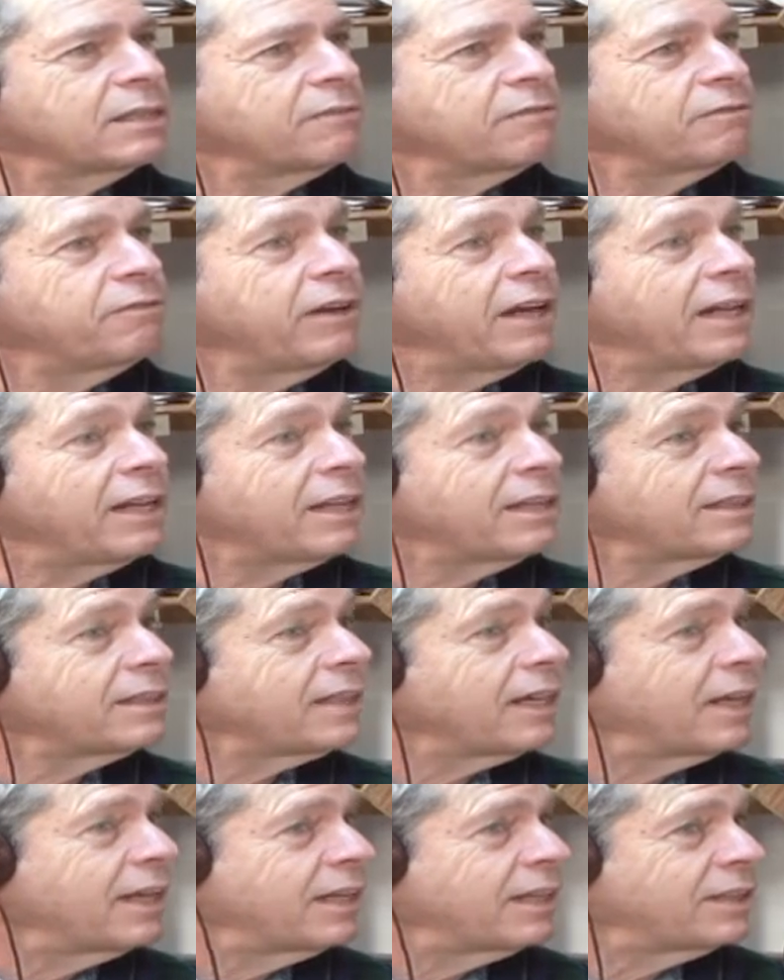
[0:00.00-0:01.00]

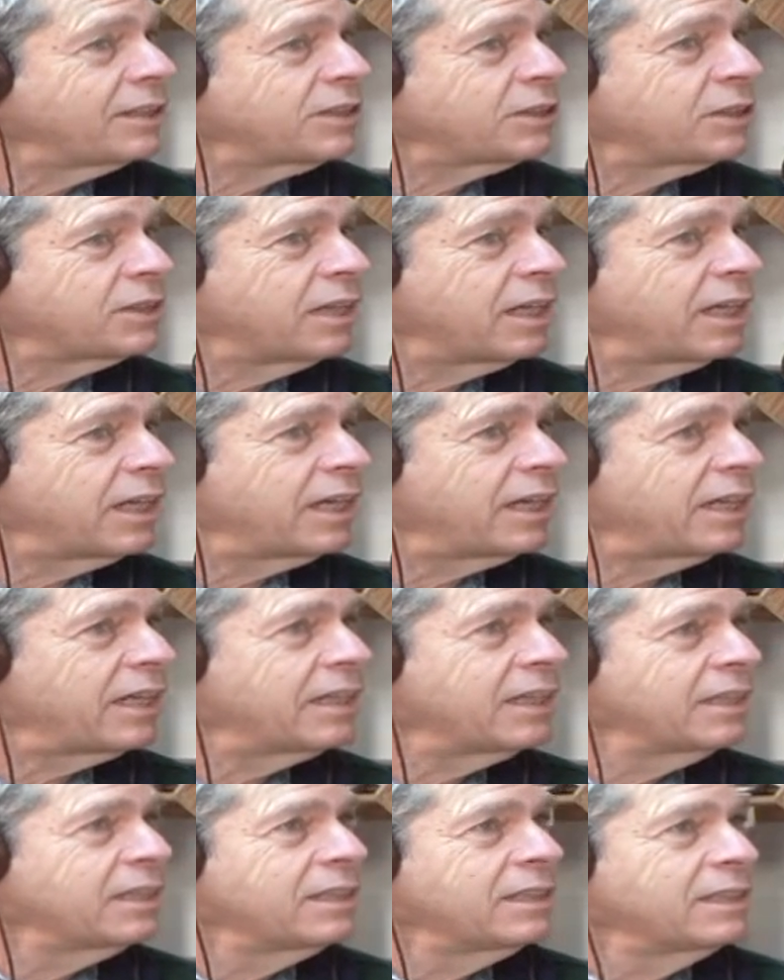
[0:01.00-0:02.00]
Valentine's
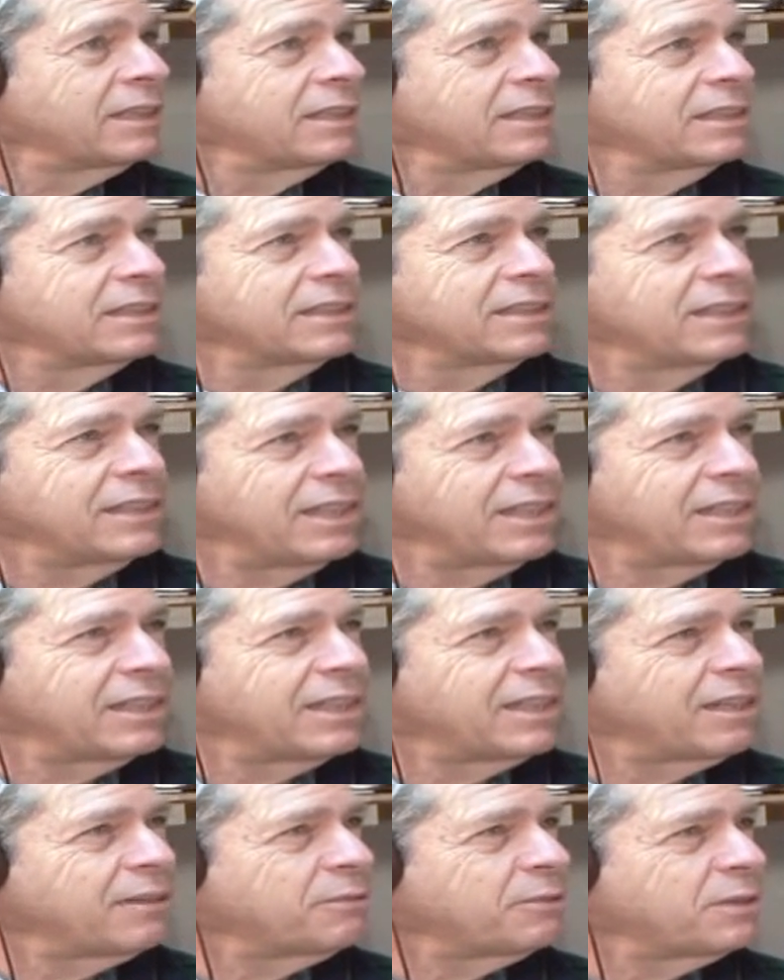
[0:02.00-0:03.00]
Day, and I
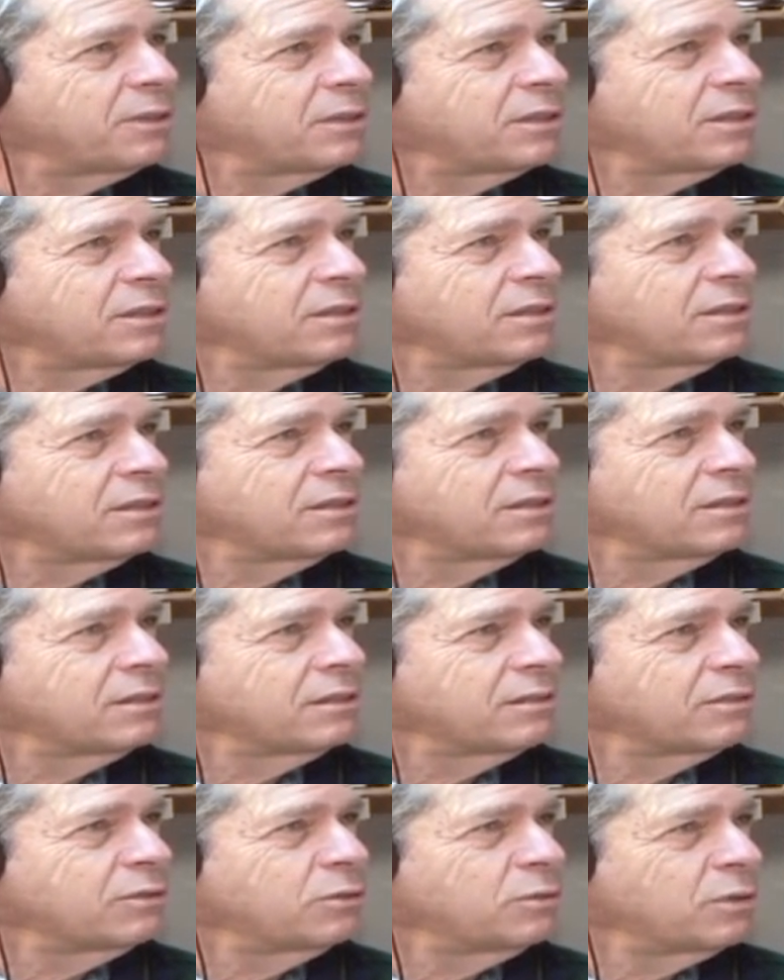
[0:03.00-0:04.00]
think it was
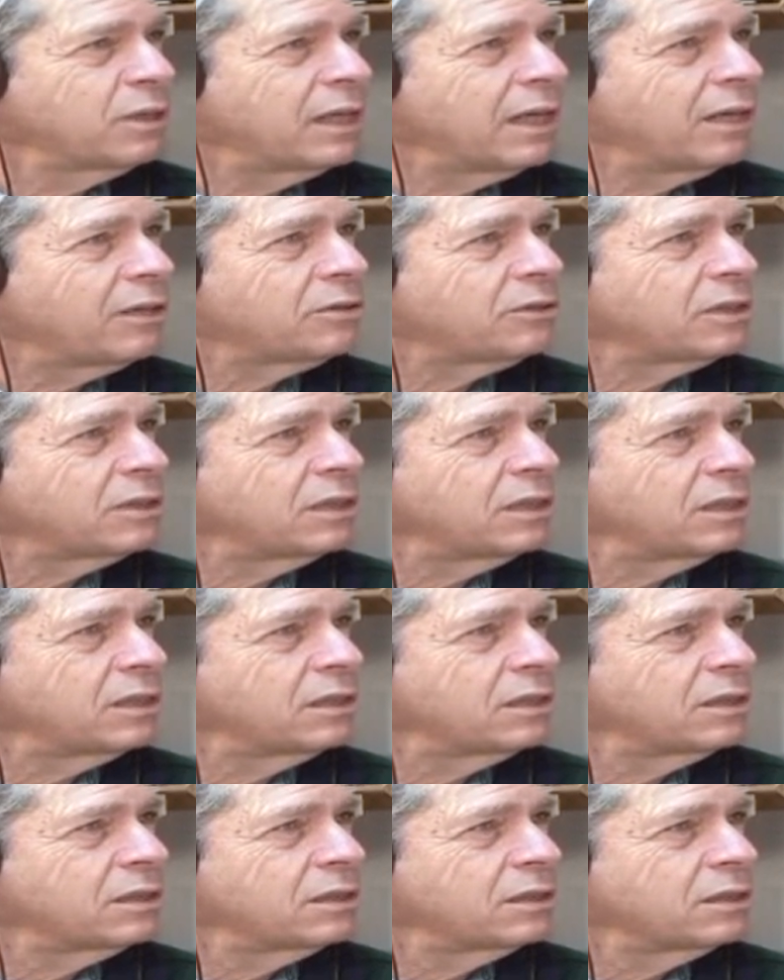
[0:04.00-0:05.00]

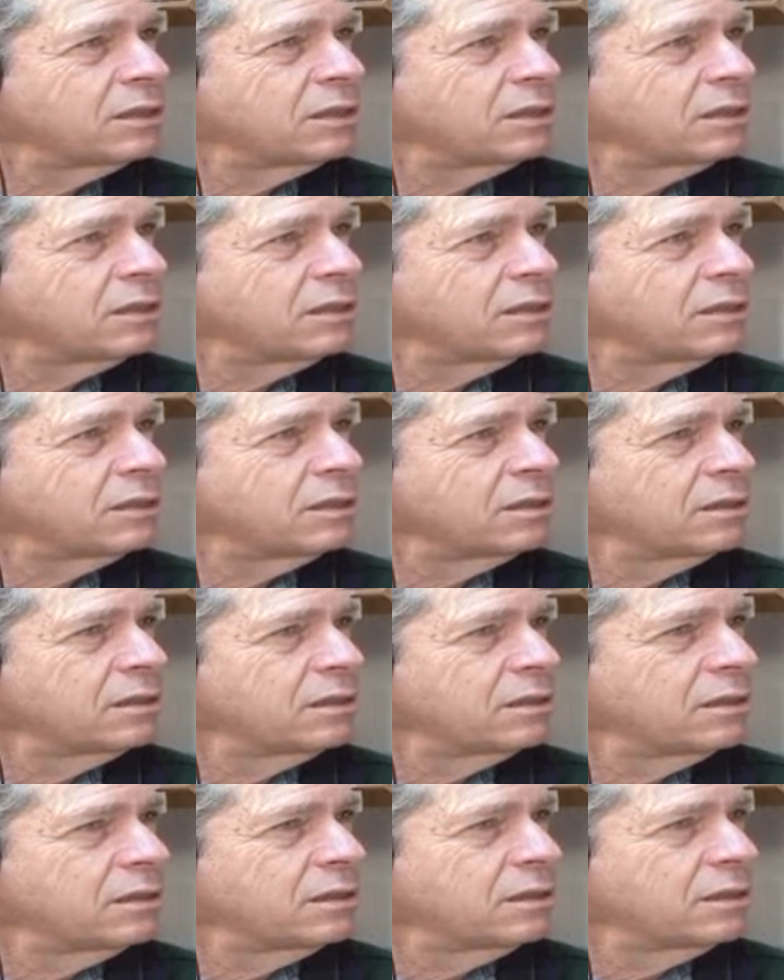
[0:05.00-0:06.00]

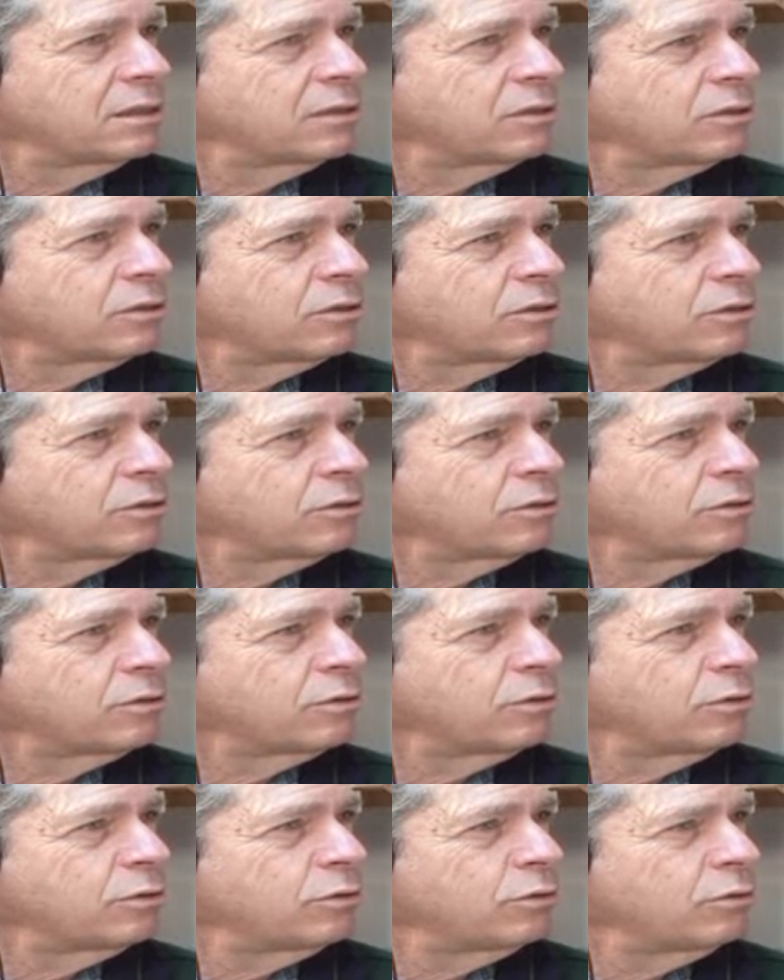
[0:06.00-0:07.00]

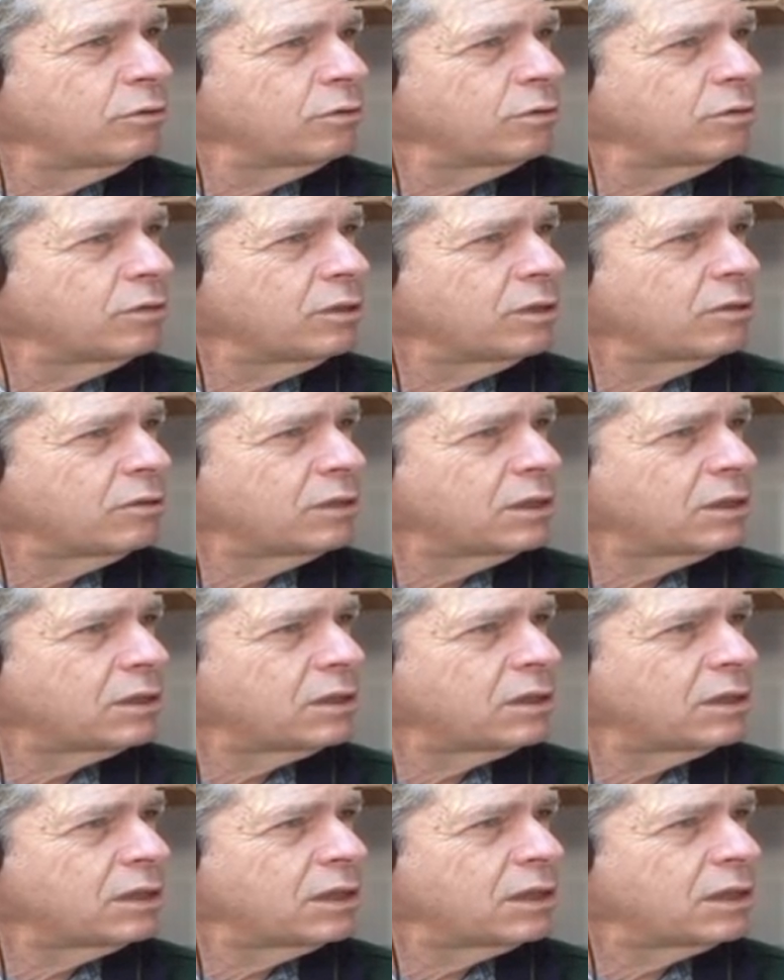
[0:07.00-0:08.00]
2002. No, let's
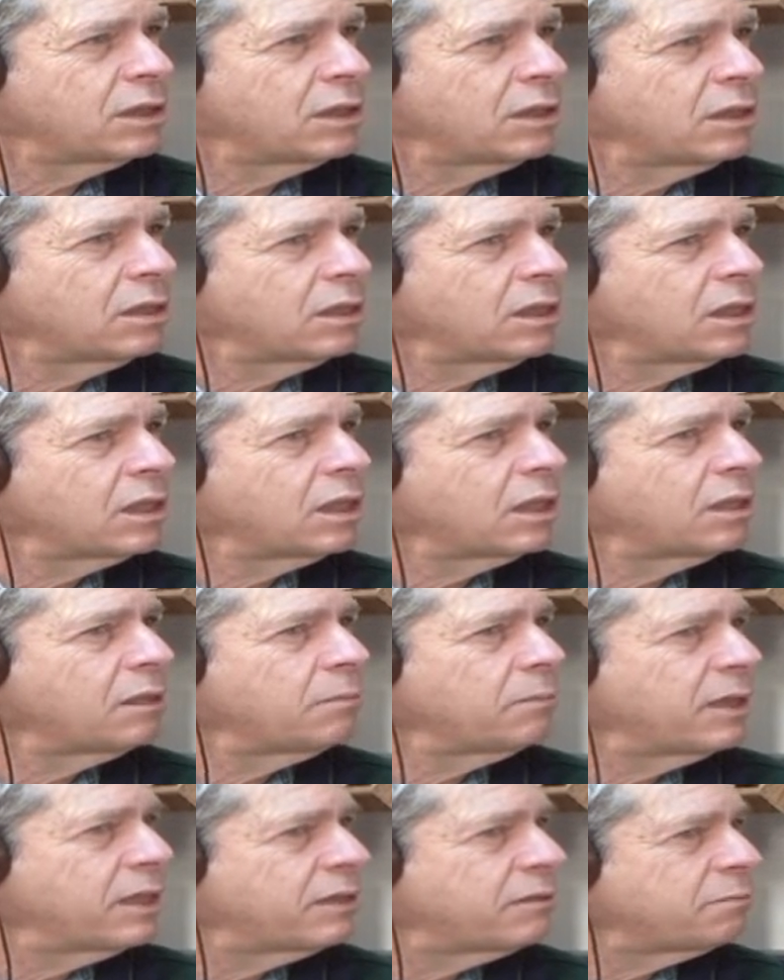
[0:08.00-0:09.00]
see. Yeah,
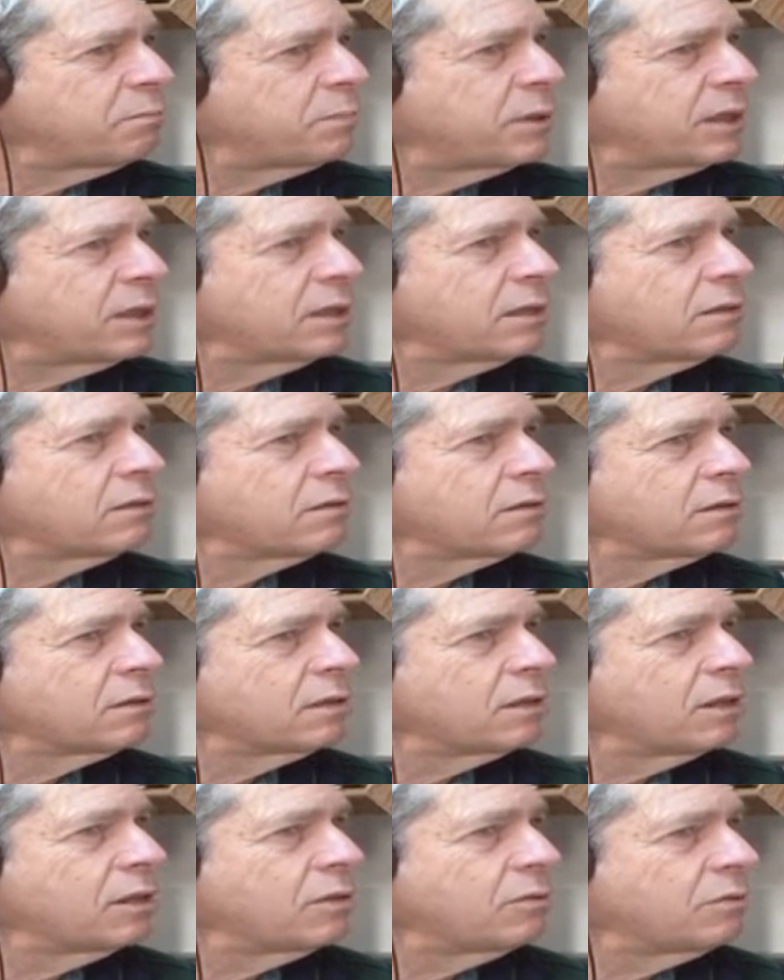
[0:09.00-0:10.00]
it might have been.
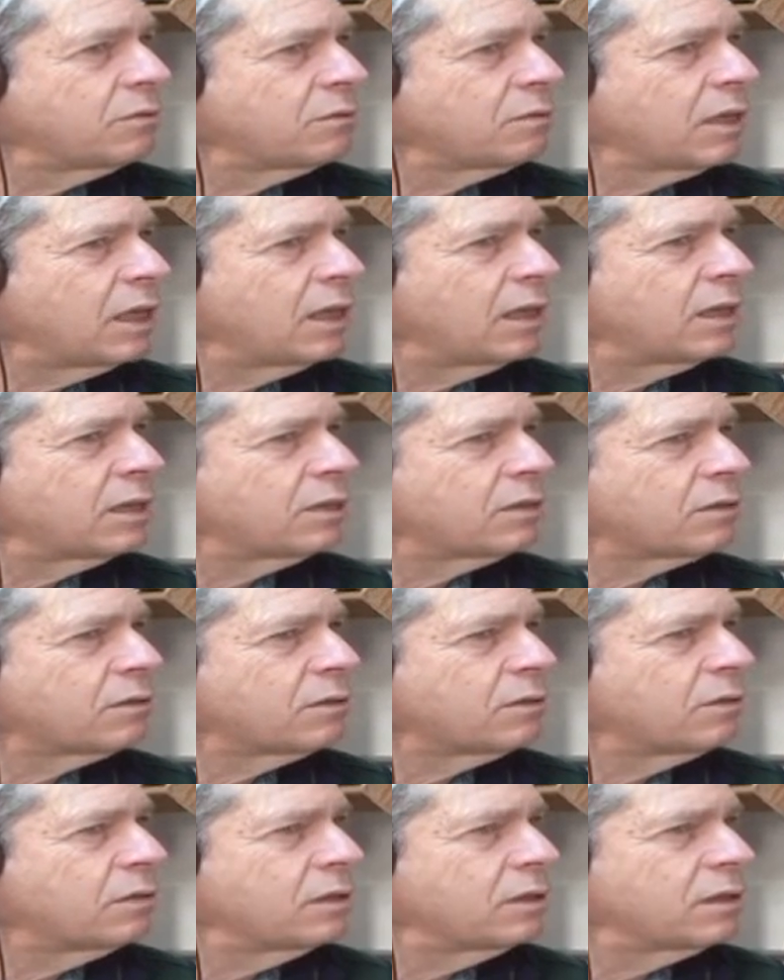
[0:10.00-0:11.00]

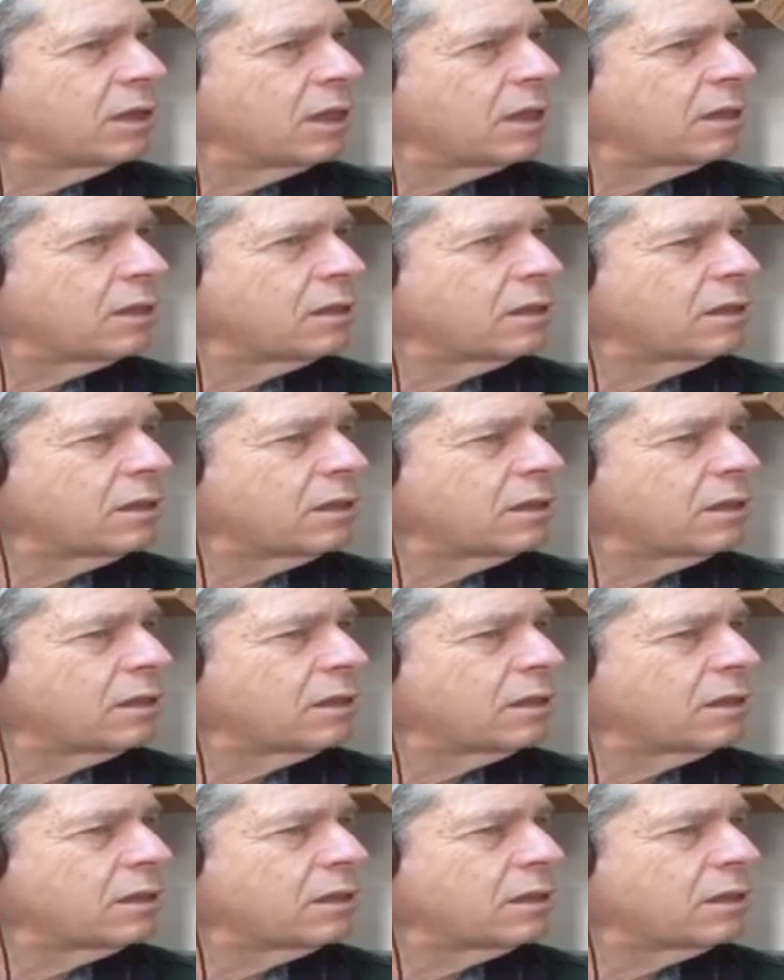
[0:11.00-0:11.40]
Not